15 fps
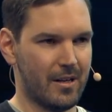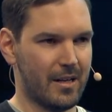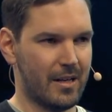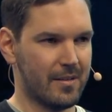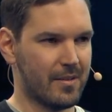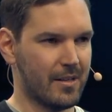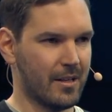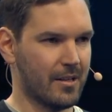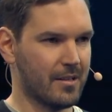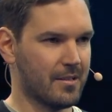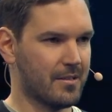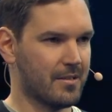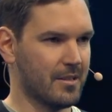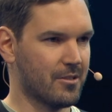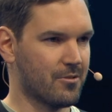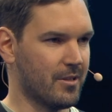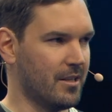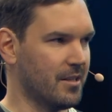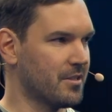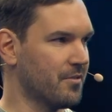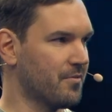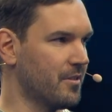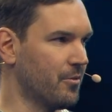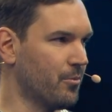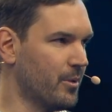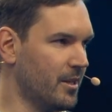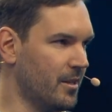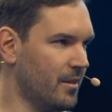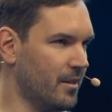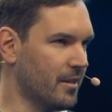I think did relatively
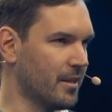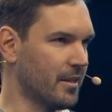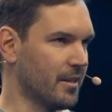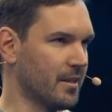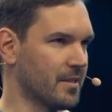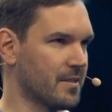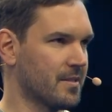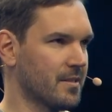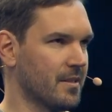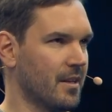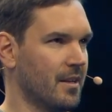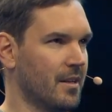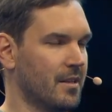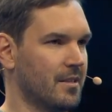well is